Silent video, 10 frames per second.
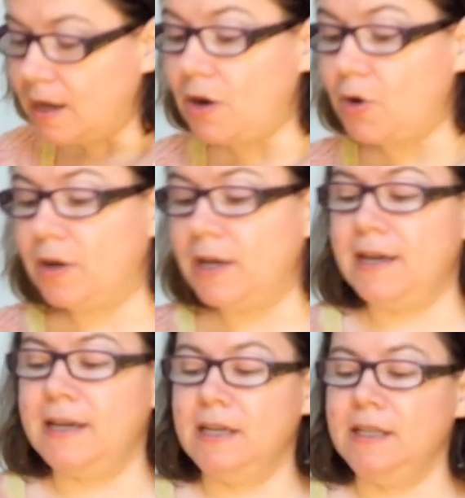Oh,
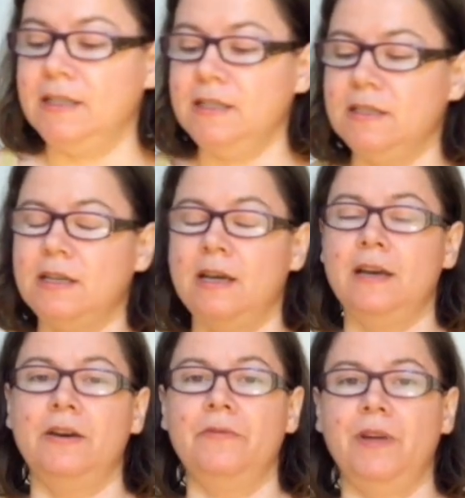it is
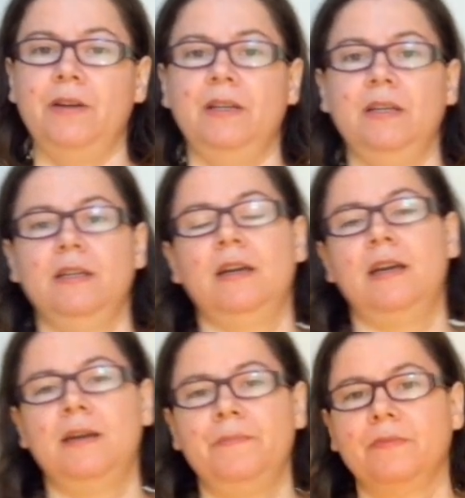a very
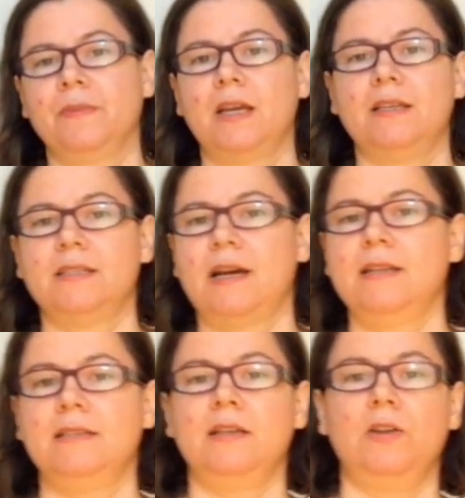
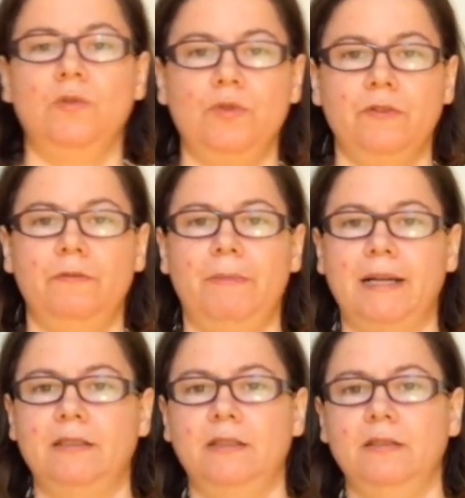size-inclusive
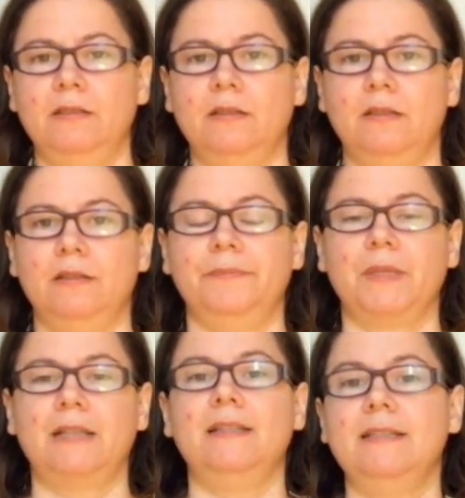pattern,
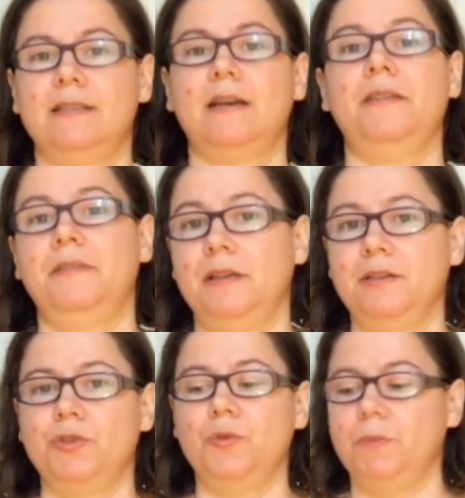at least I think
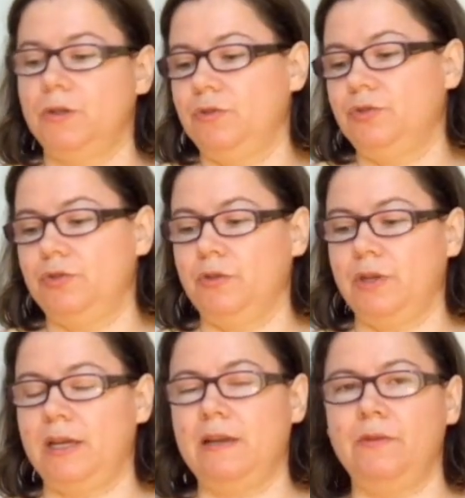so, because,
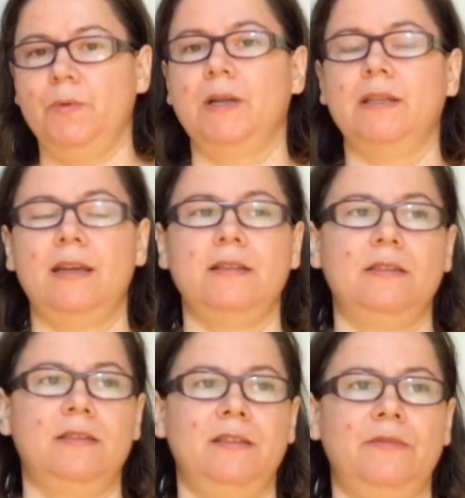okay, everyone
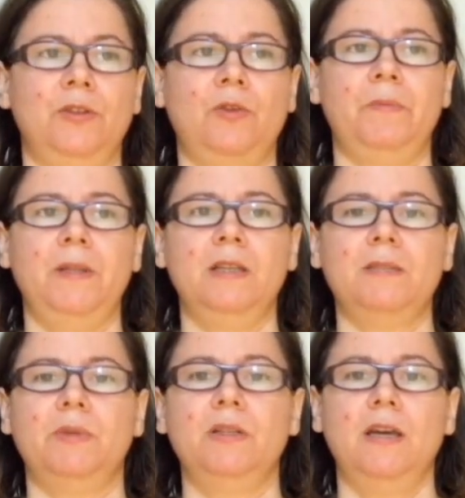has different
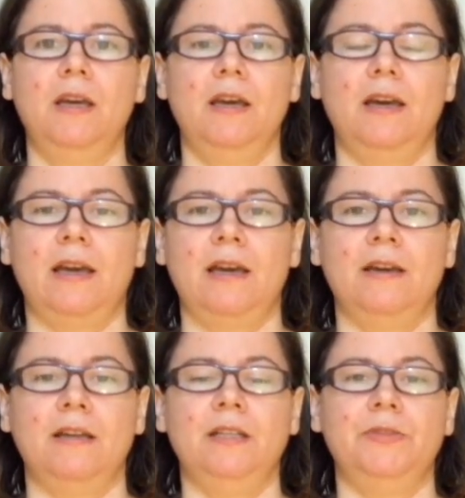opinions, but
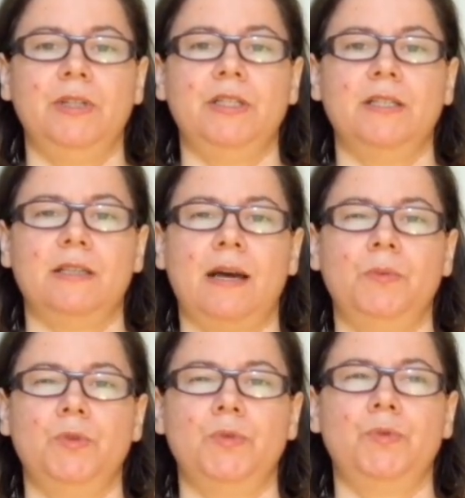it reaches
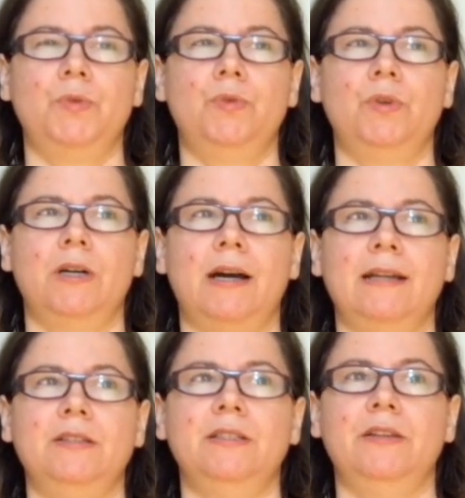up to
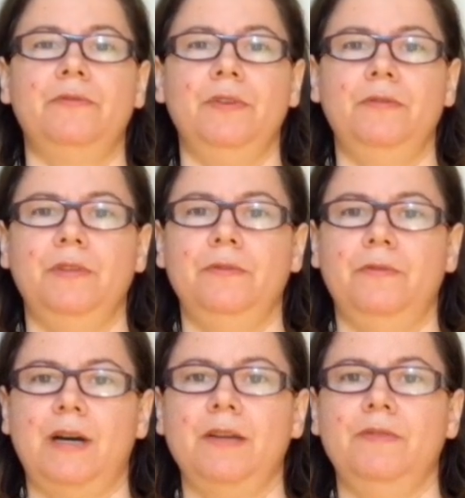
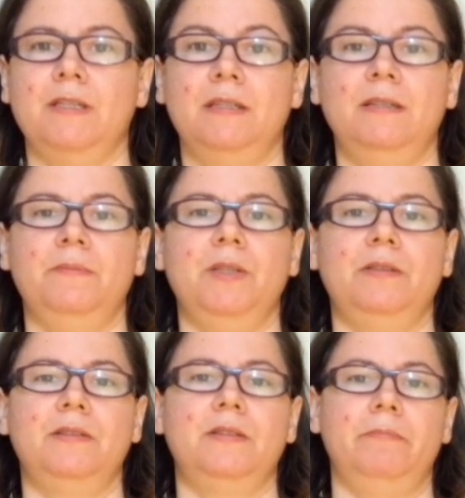155
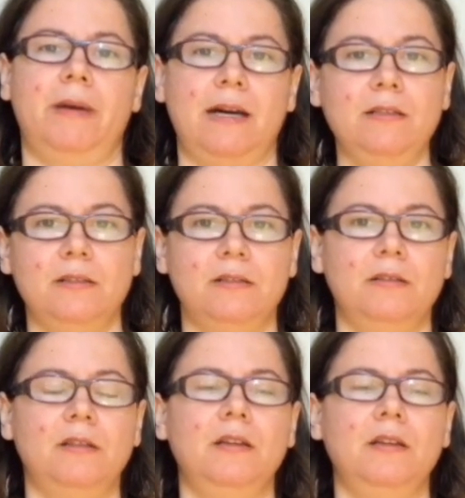centimeters bust,